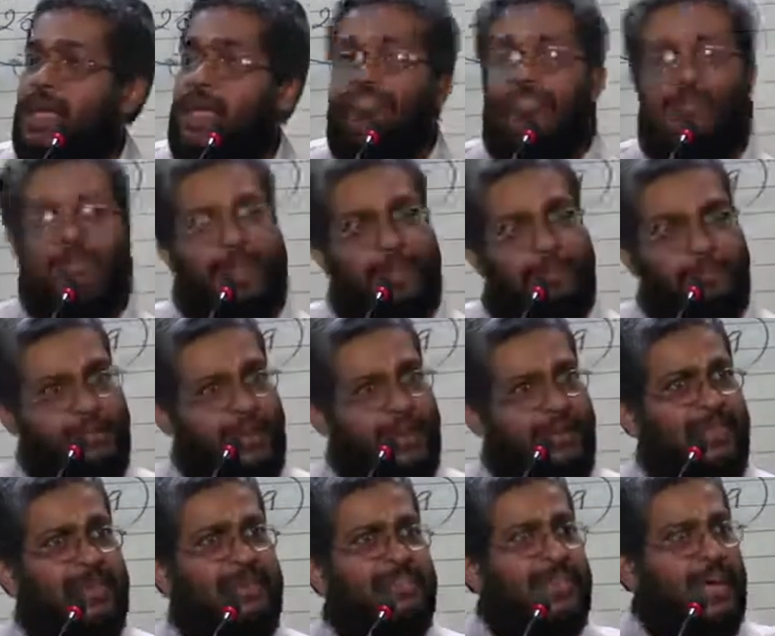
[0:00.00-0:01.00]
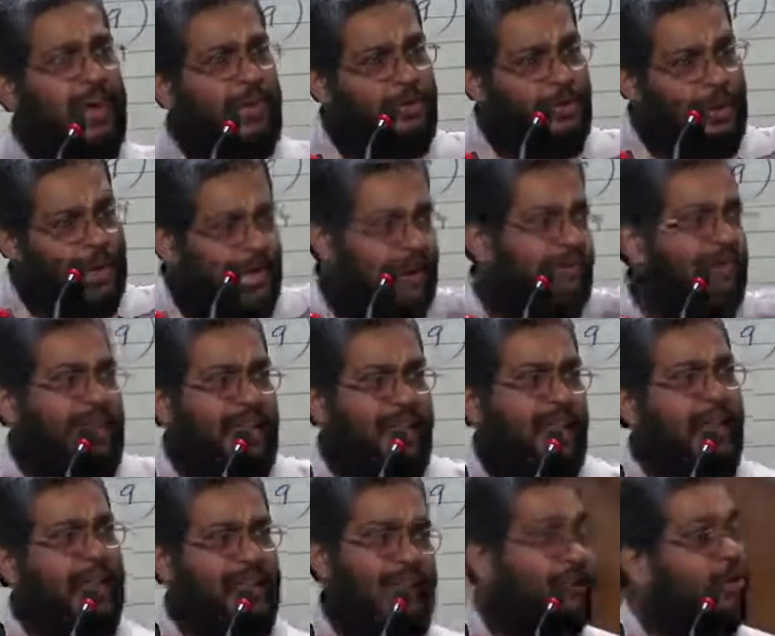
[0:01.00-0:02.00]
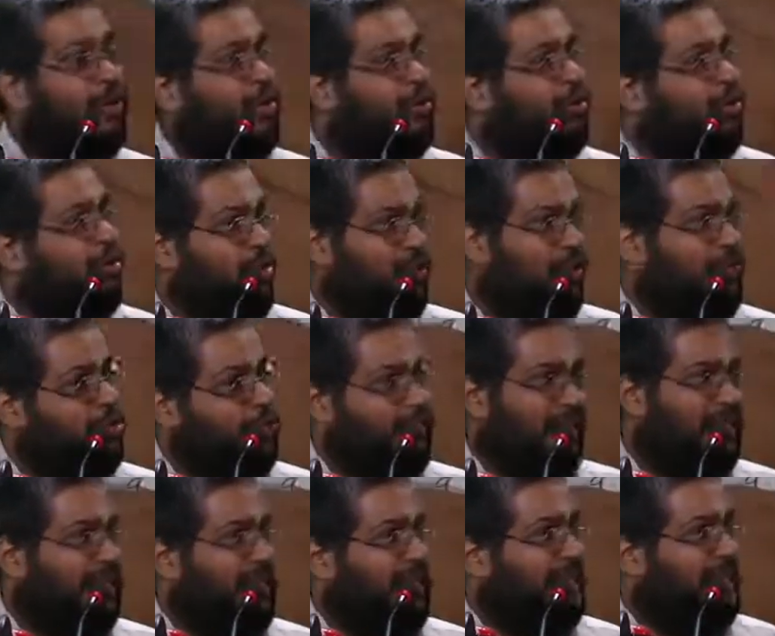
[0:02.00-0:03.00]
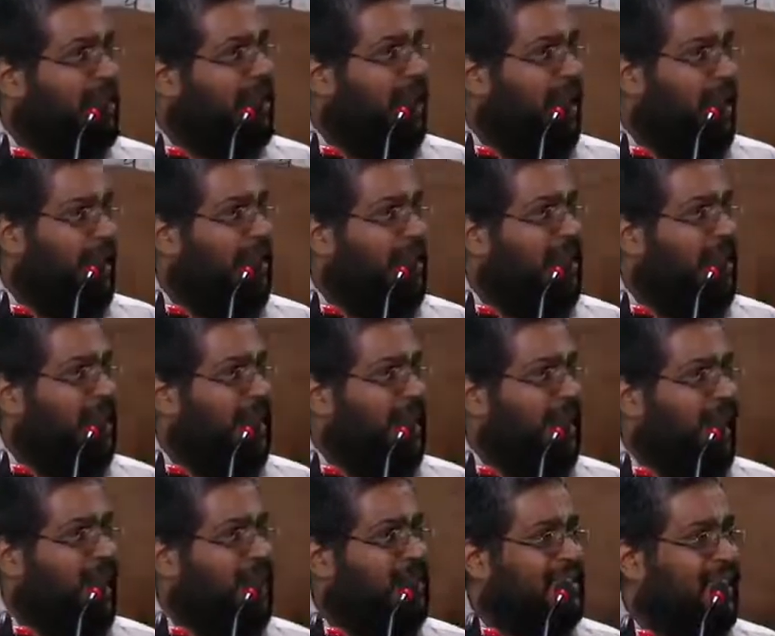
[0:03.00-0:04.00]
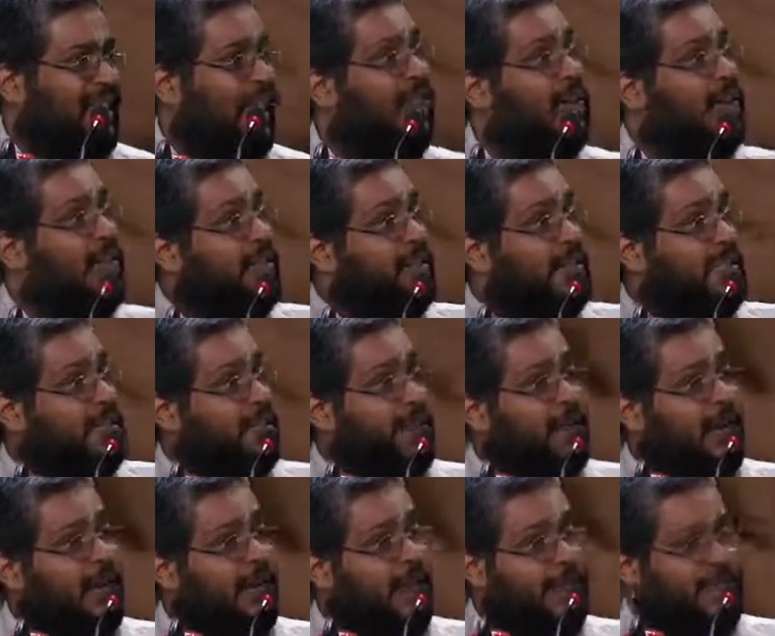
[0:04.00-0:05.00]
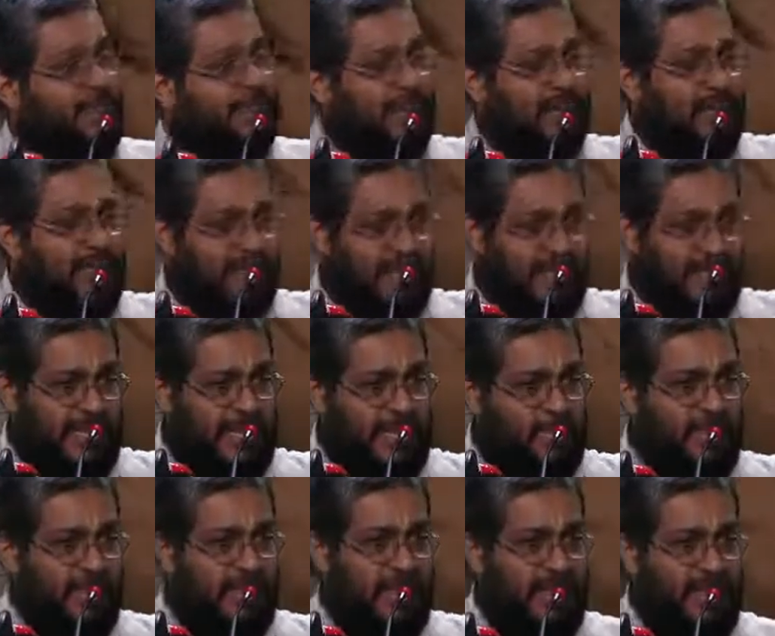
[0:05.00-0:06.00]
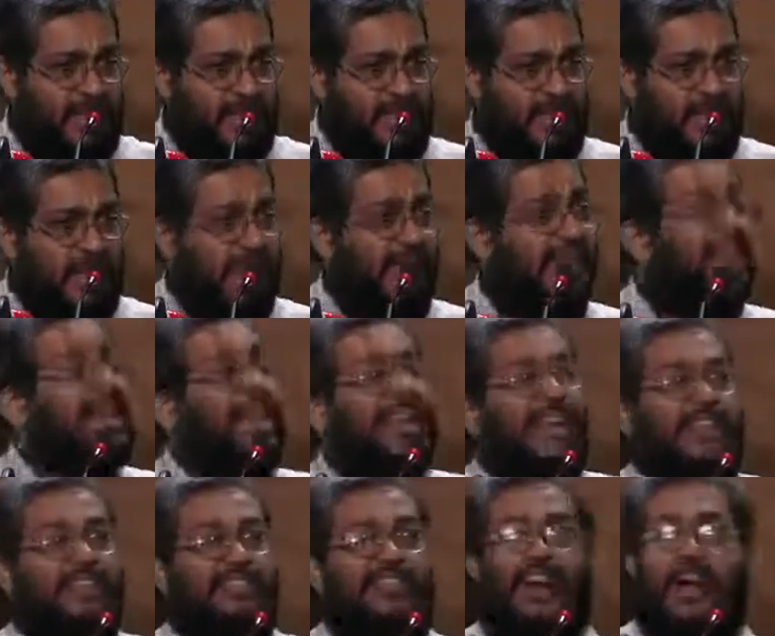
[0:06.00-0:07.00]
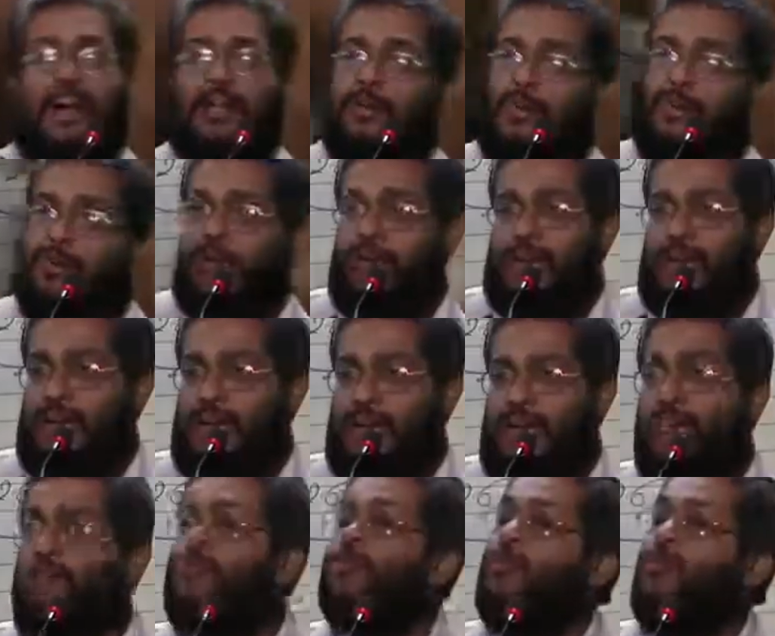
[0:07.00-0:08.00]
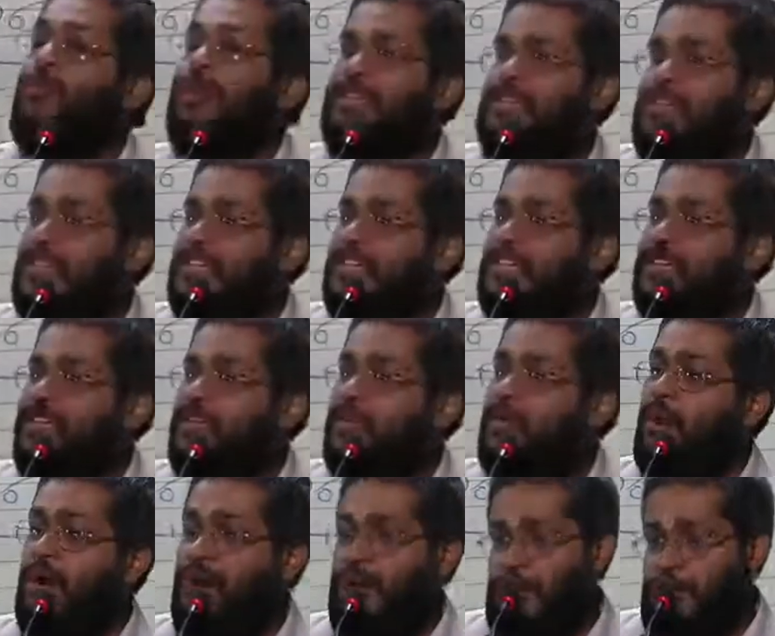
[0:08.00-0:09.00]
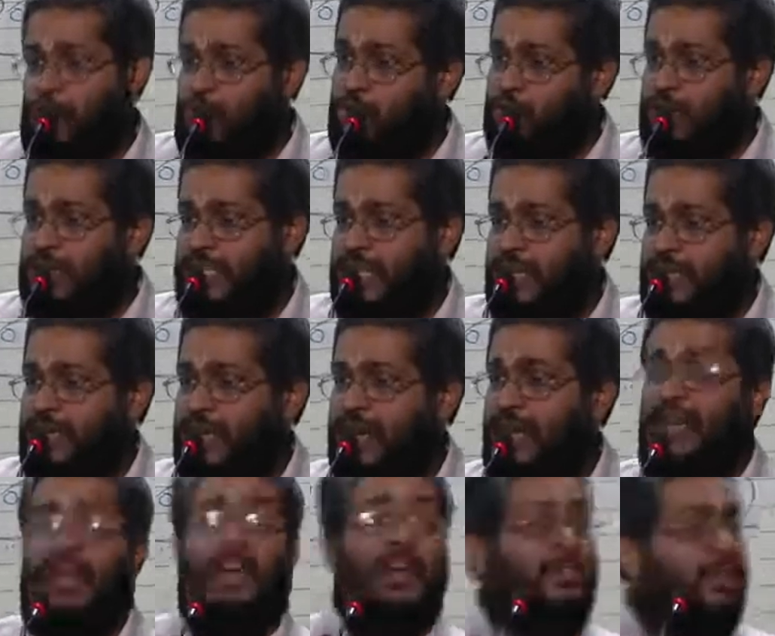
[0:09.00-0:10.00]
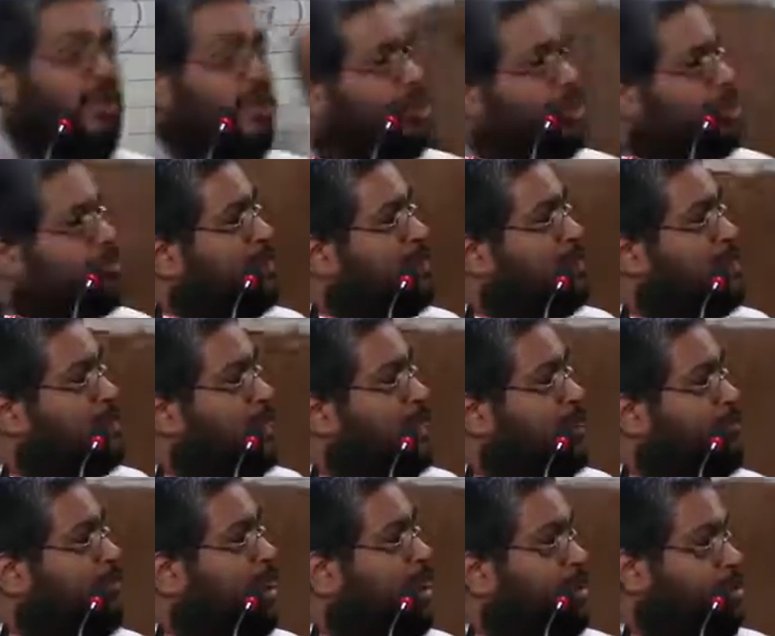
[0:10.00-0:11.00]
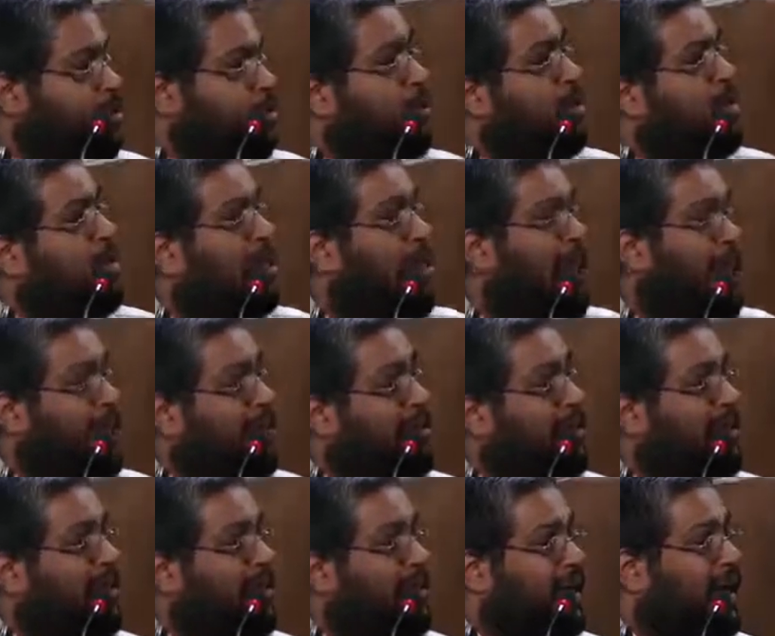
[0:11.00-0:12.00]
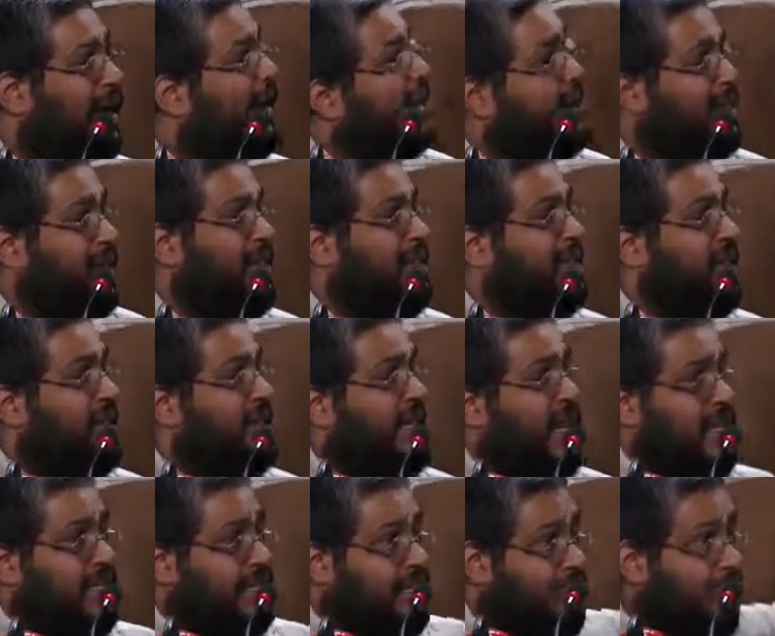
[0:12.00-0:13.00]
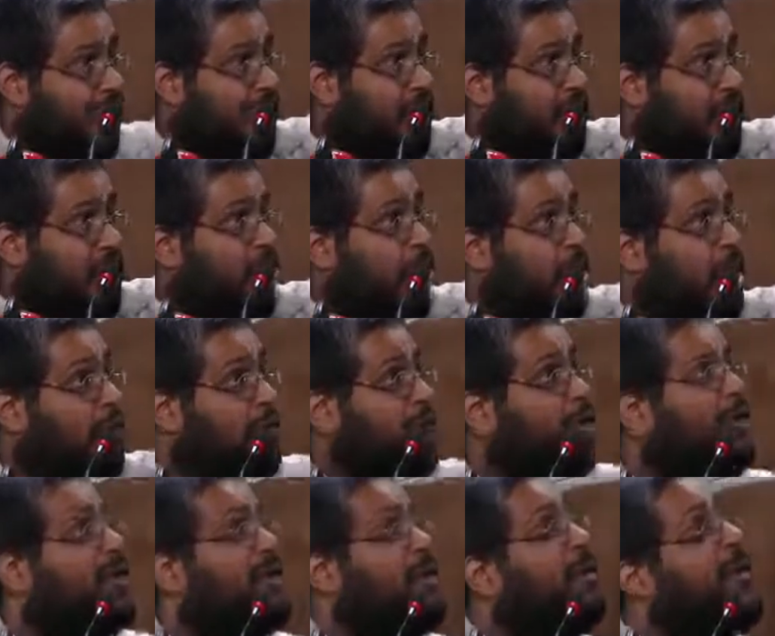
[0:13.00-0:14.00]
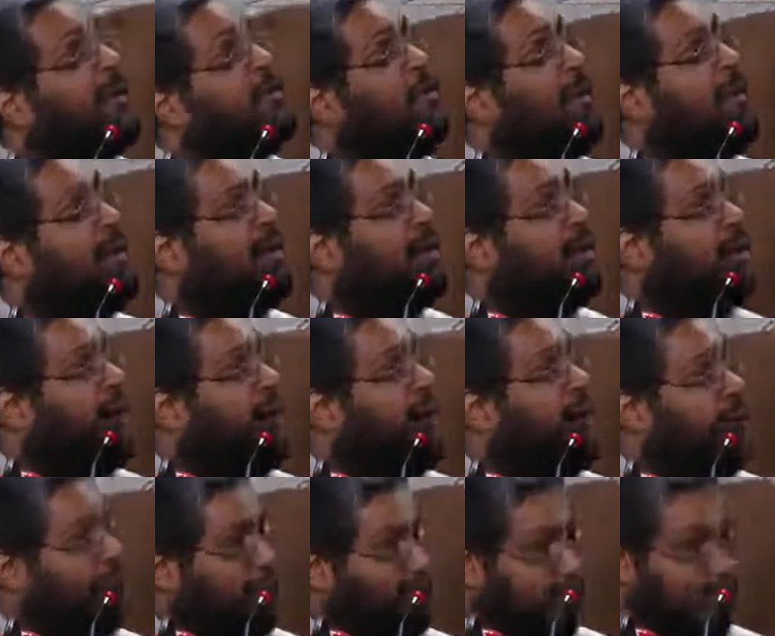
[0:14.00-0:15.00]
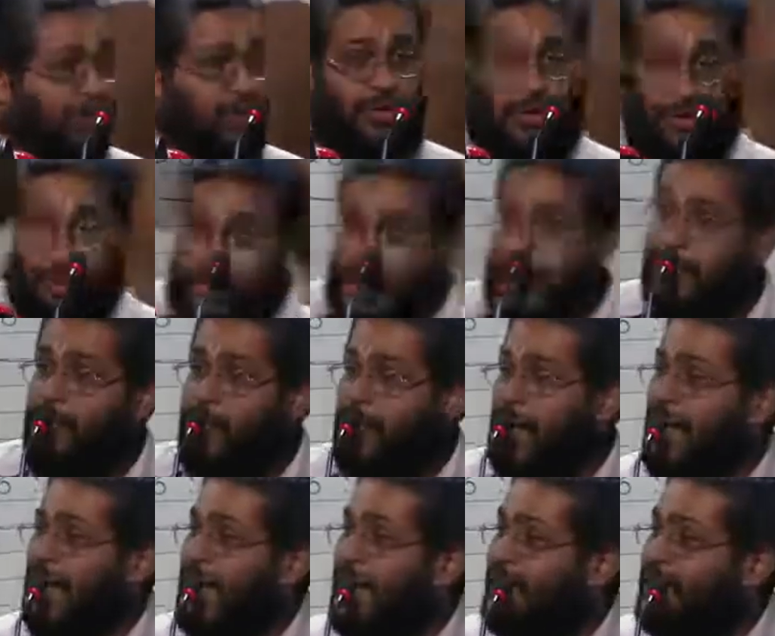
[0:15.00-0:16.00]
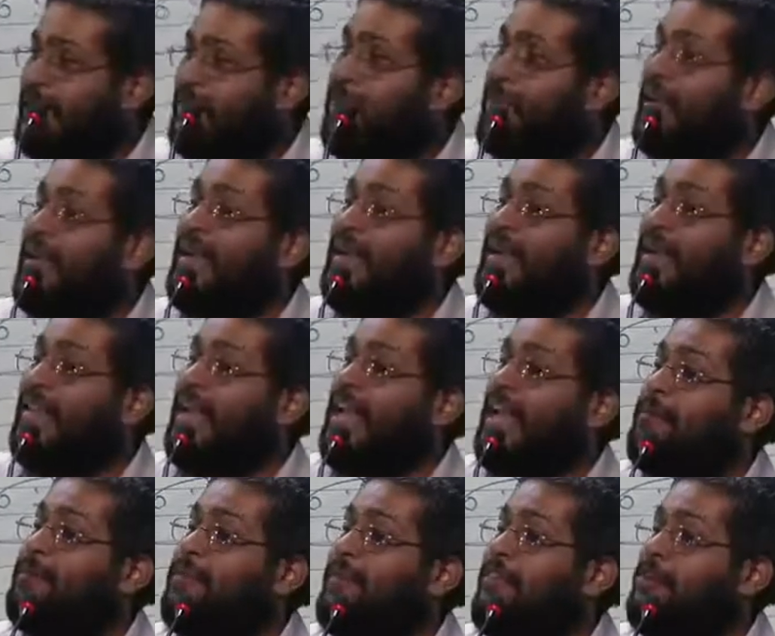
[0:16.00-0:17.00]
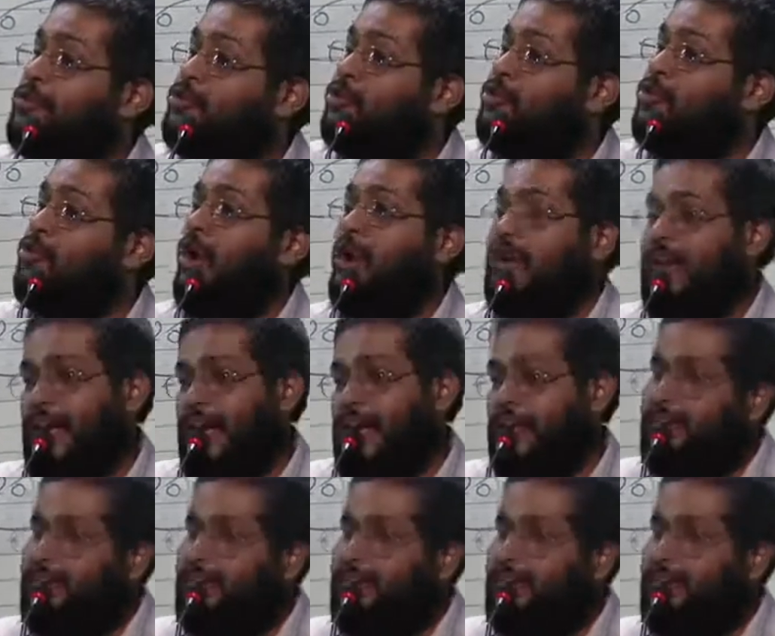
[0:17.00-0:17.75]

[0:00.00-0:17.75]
From MPV sir to anybody, yeah, they don't know. Those persons are not. In that case, just because the CA business is there, it is not going to create so much synergy for what? New business. Because the new business is what? Totally unrelated. In that case, they are contributing the main money or not. So to them only, mainly the NPV should what?